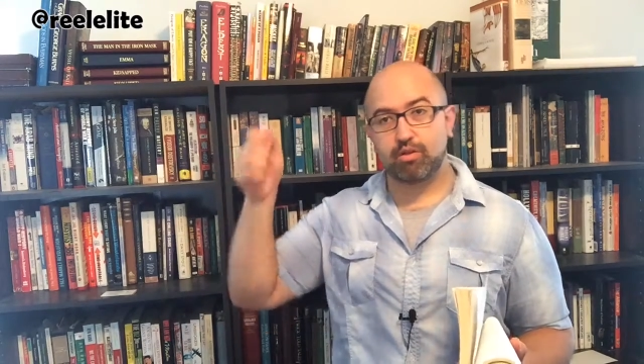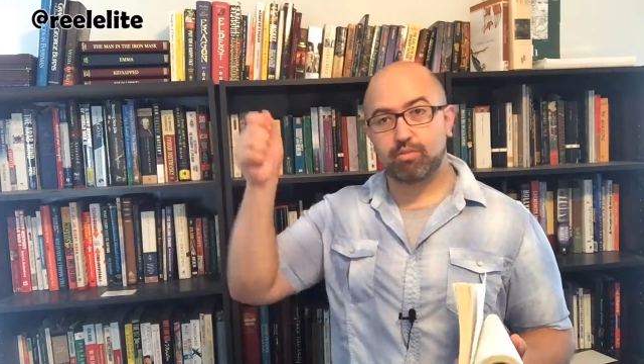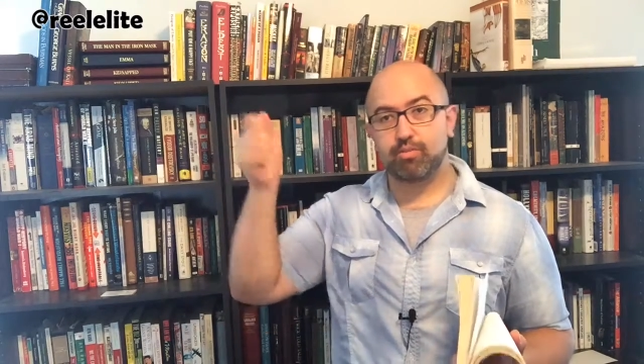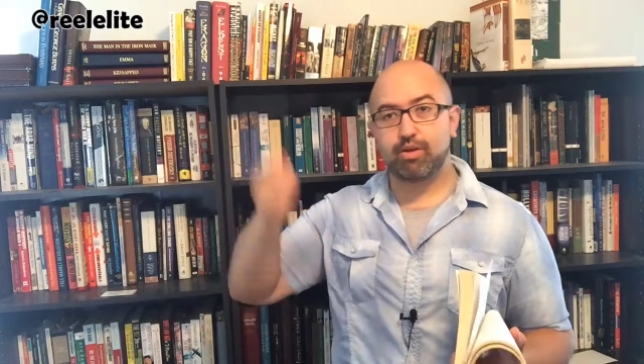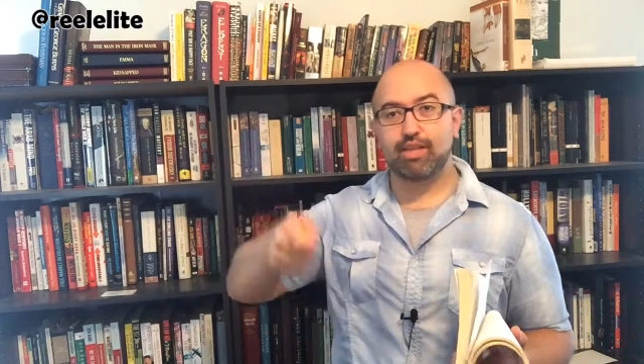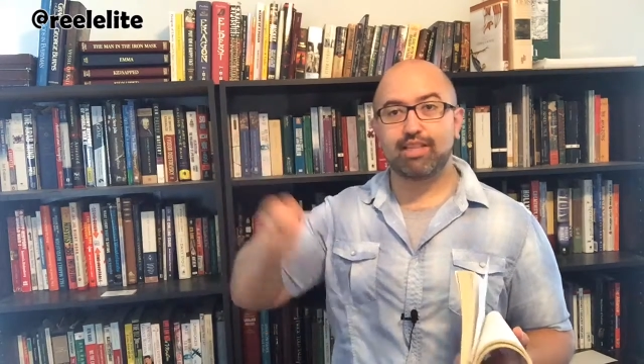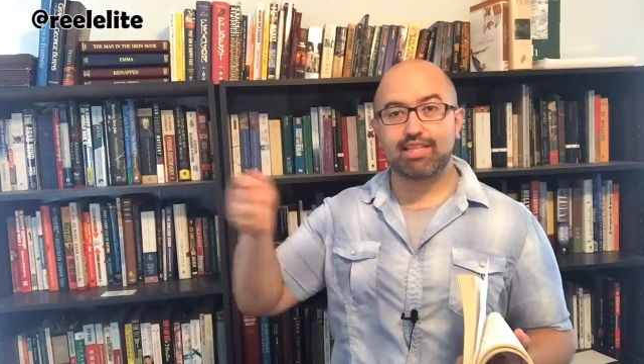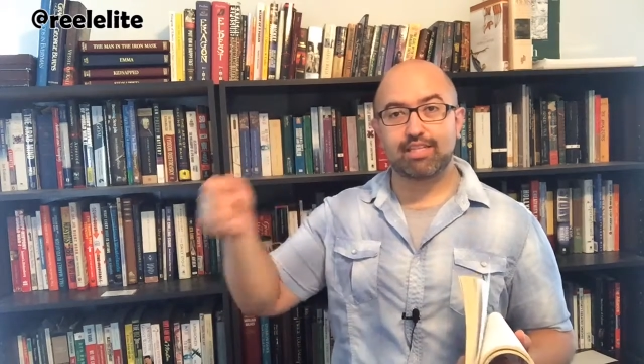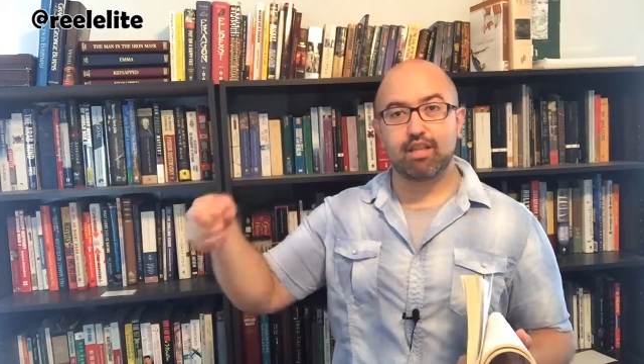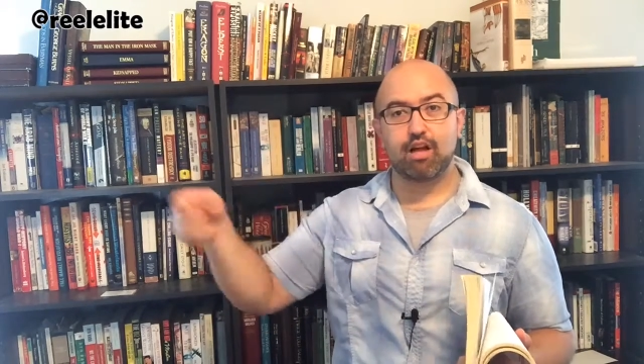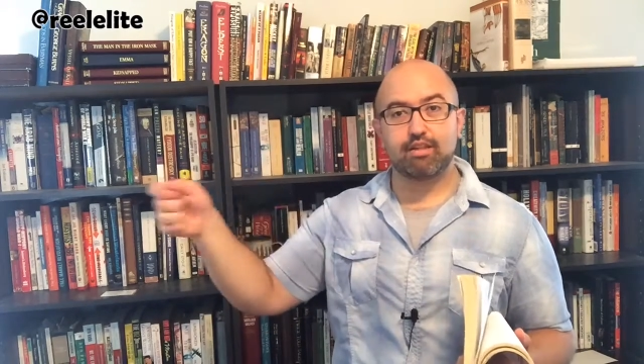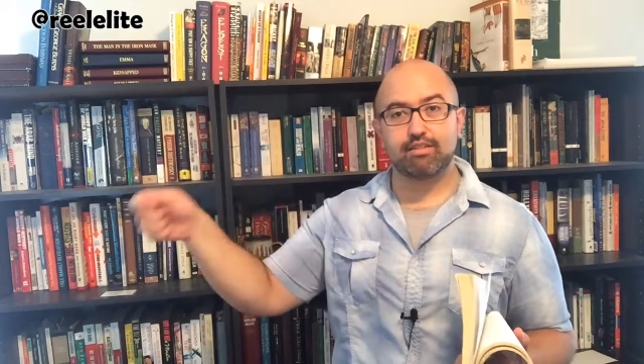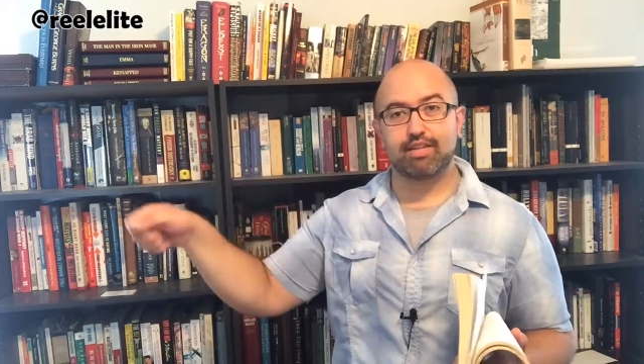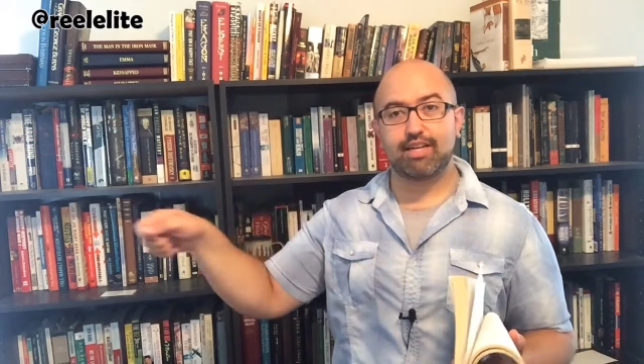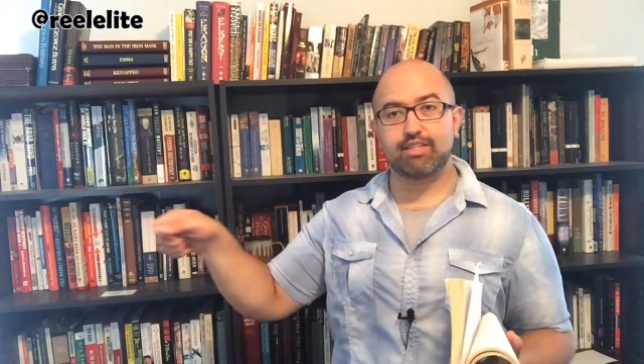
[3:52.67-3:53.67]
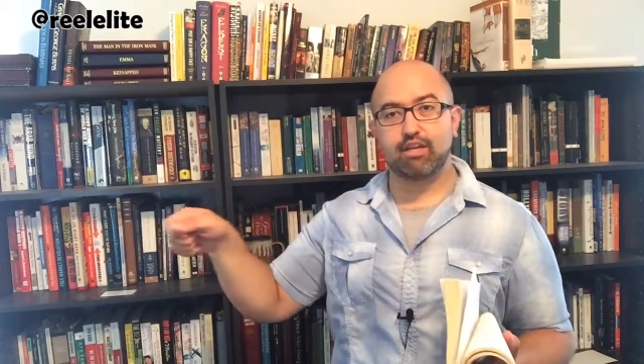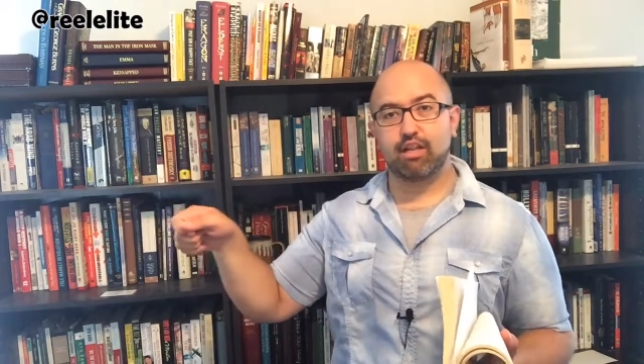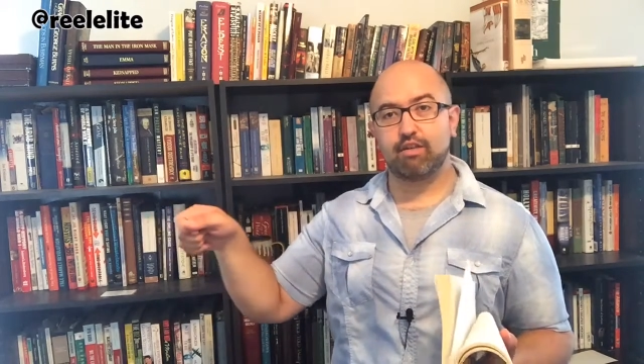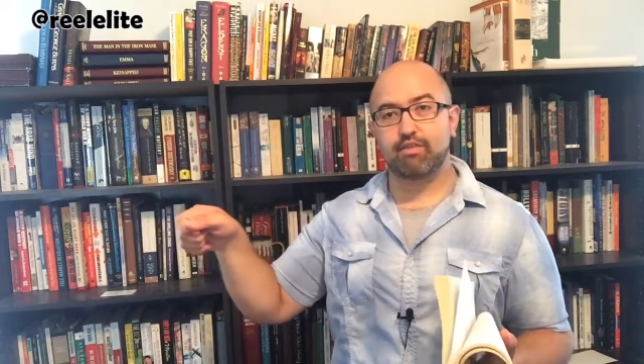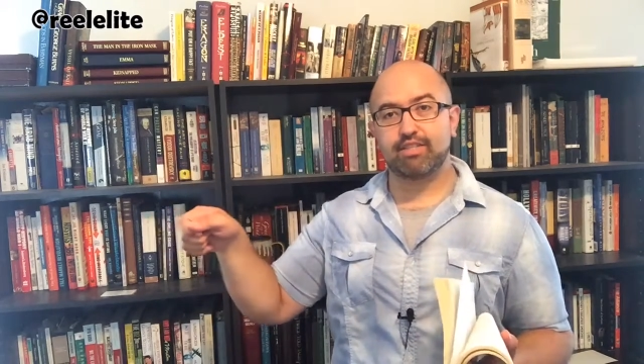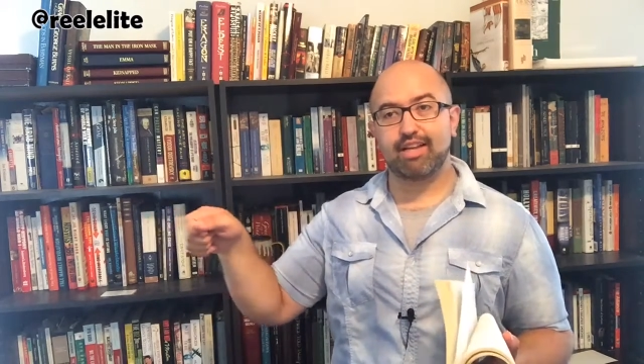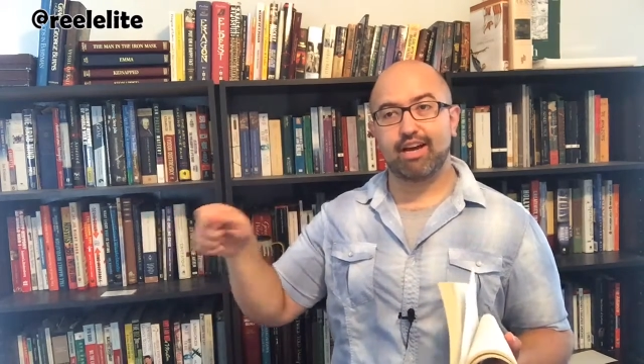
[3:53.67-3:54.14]
or putting these lawn signs
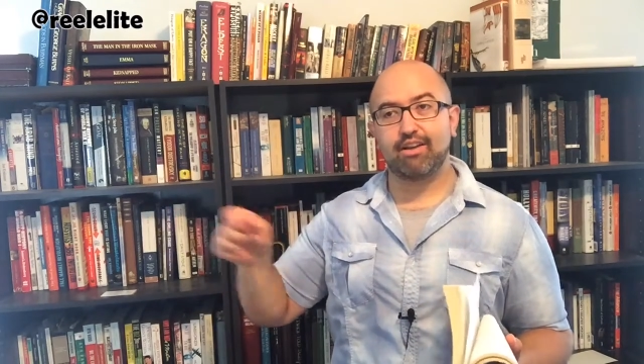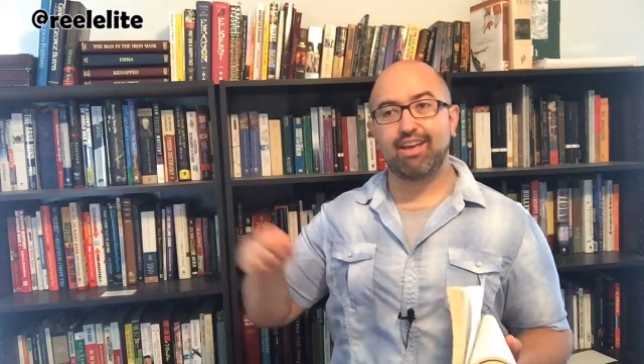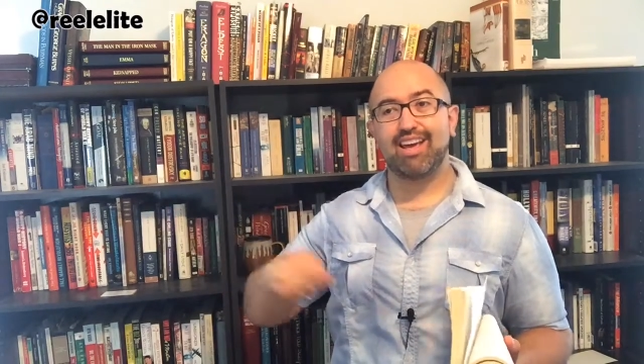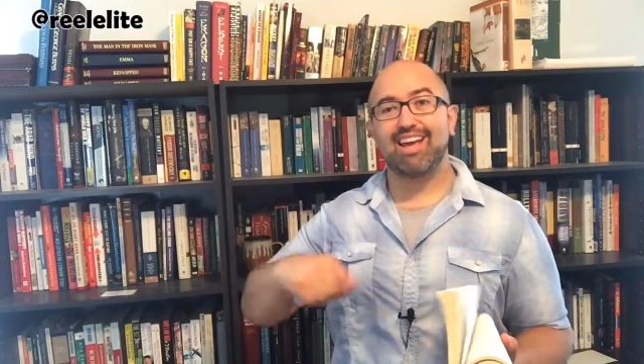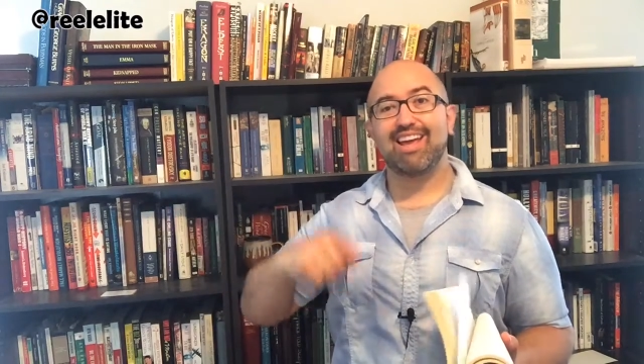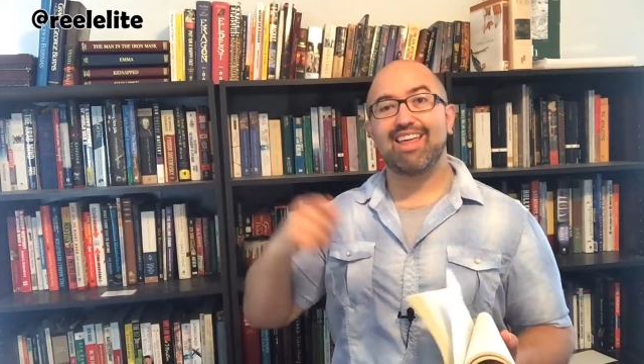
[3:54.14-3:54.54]
all over town,